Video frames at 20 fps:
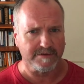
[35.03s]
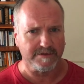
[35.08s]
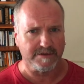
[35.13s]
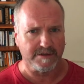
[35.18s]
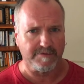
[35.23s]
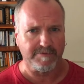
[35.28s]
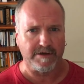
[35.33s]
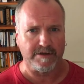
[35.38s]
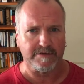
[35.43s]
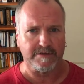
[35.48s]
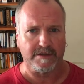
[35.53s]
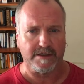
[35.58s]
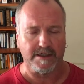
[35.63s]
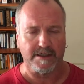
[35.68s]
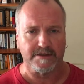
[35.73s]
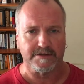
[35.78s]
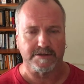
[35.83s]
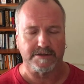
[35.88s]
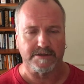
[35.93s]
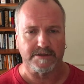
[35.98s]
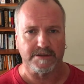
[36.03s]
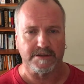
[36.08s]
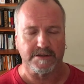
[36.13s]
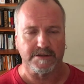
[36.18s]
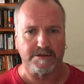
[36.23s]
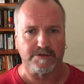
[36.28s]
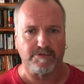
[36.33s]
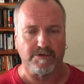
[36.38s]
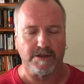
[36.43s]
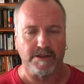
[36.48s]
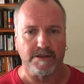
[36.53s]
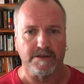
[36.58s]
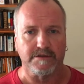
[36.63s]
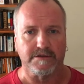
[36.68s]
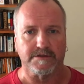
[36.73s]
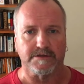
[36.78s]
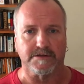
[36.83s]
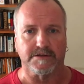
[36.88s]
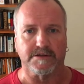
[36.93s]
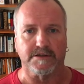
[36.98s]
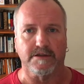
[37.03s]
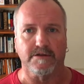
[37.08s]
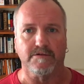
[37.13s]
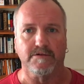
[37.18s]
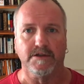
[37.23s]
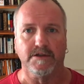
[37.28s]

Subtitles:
come out in the last 20 years or so.